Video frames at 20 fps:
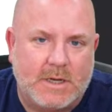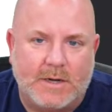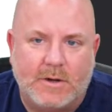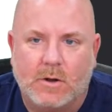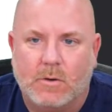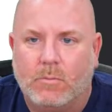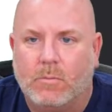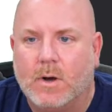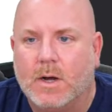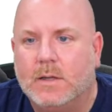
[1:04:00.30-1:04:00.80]
I
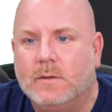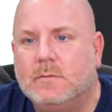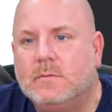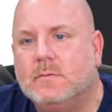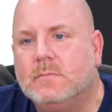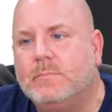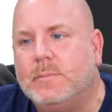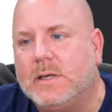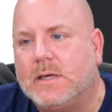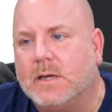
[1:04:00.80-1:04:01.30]
don't want
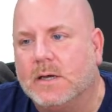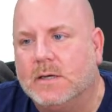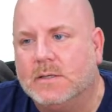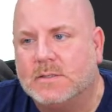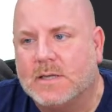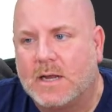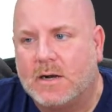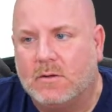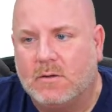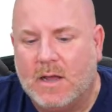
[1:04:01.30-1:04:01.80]
because
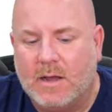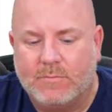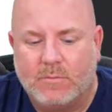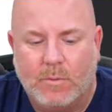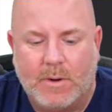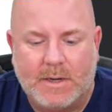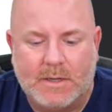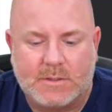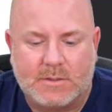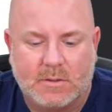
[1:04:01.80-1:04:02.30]
I don't have a
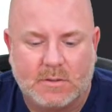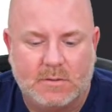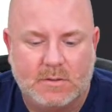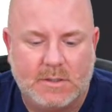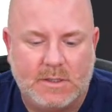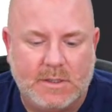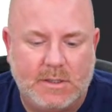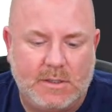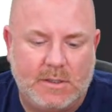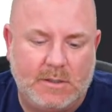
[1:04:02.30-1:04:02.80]
way to turn
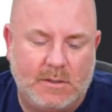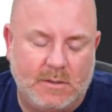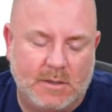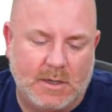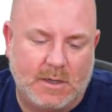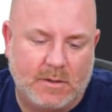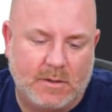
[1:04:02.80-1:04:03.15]
the